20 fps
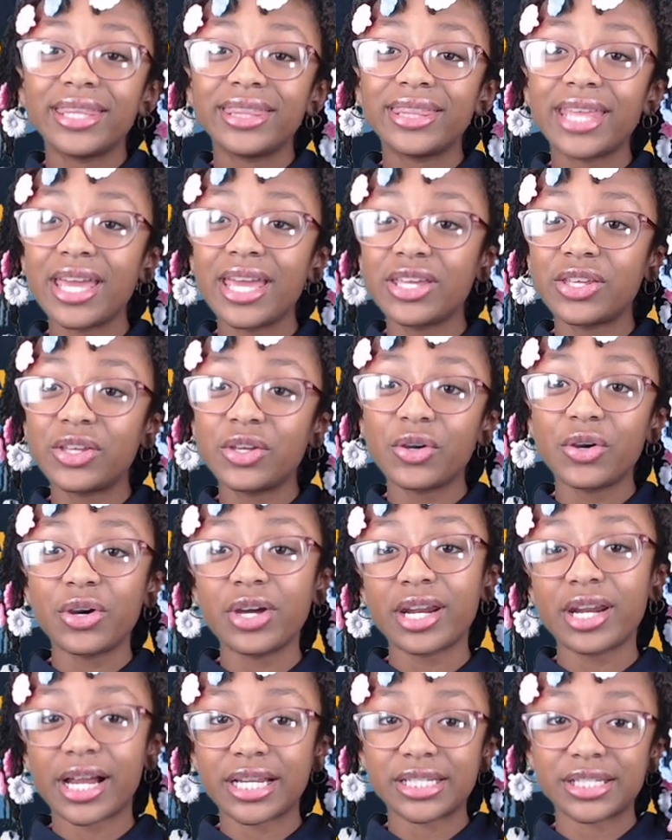Thank you,
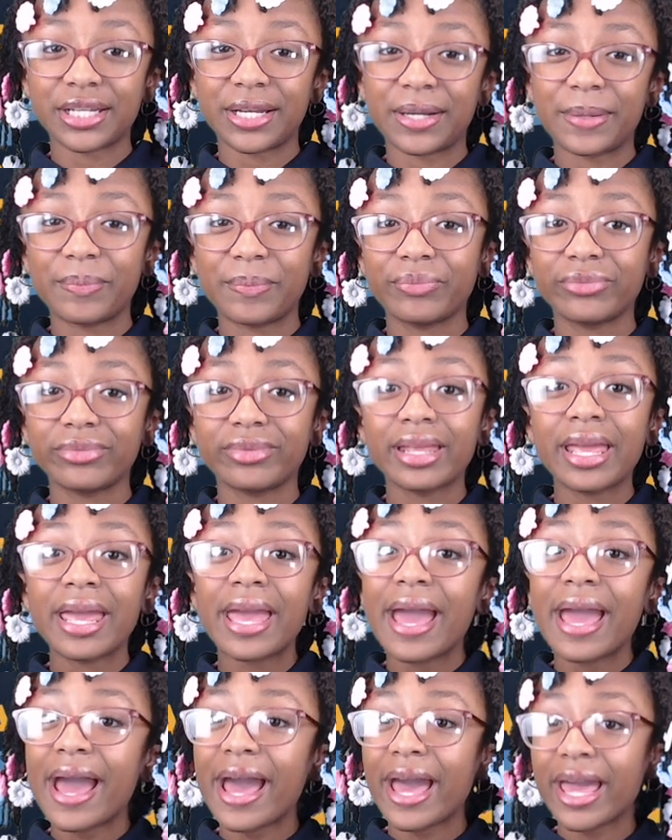Hidasa.
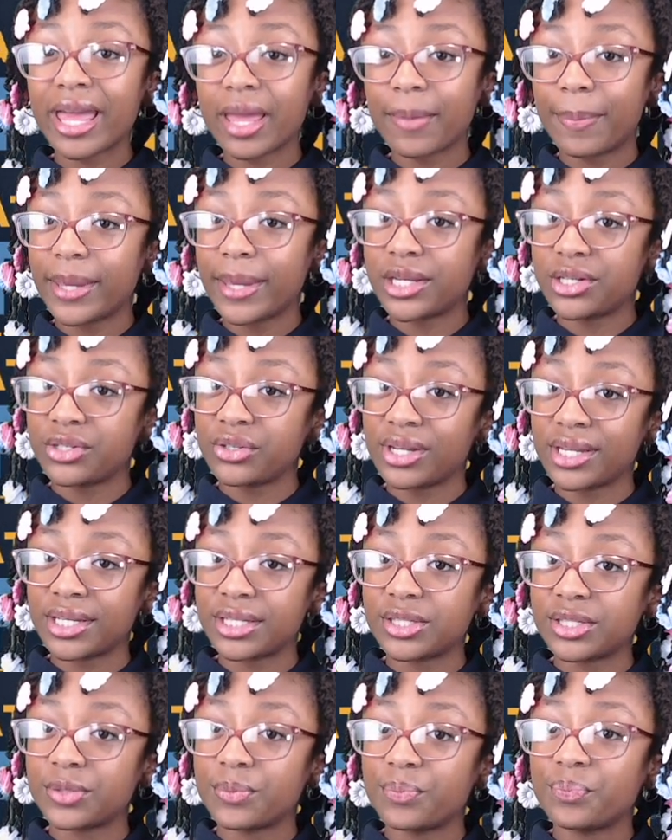Hiya,
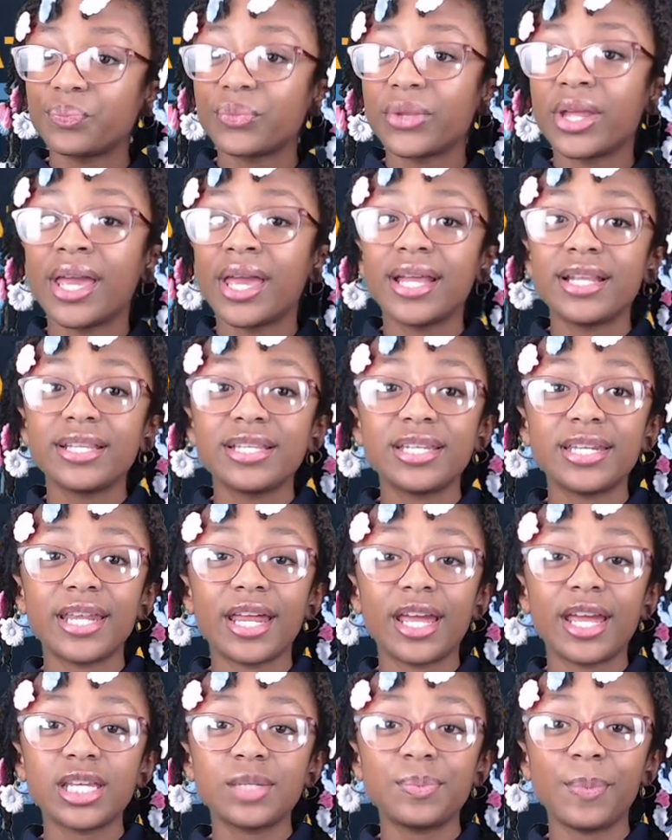Patriots.
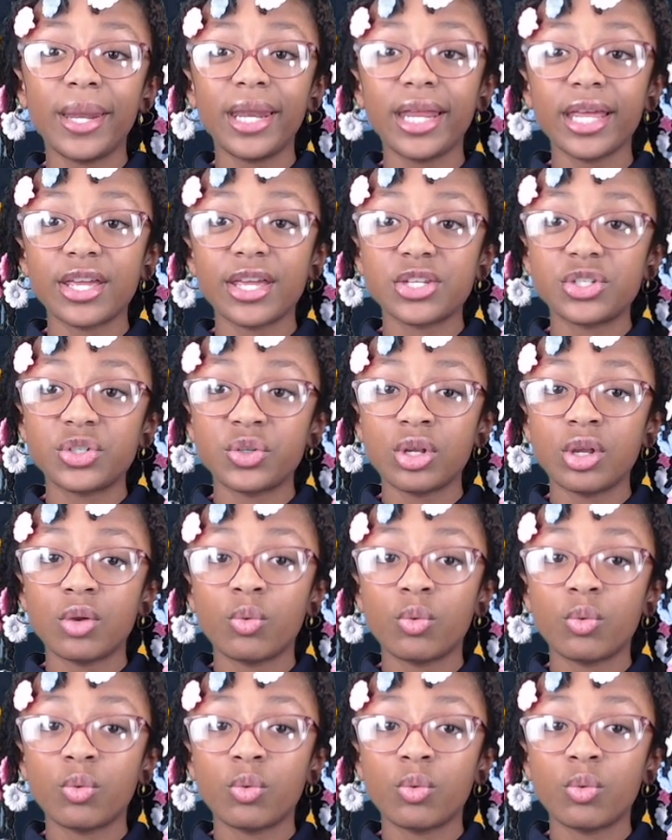Today in Hispanic history,